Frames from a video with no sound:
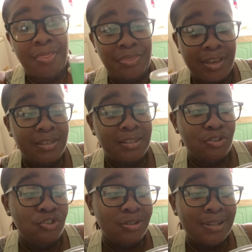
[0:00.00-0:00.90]
This
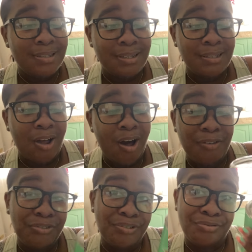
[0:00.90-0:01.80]
usually stays hot
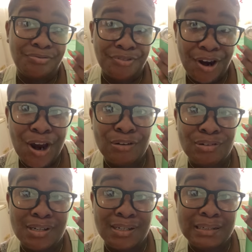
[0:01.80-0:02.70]
for a
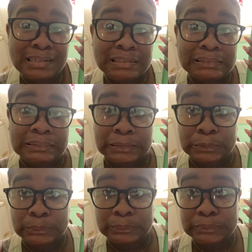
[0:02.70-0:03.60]
very
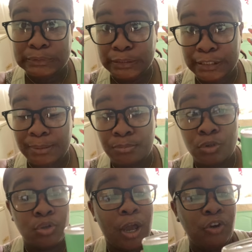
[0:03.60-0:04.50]
long time,
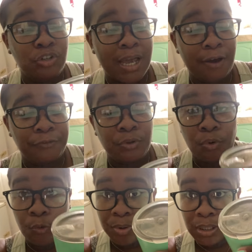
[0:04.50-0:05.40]
so I usually have to
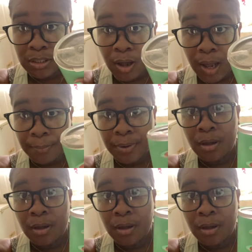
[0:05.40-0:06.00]
open the top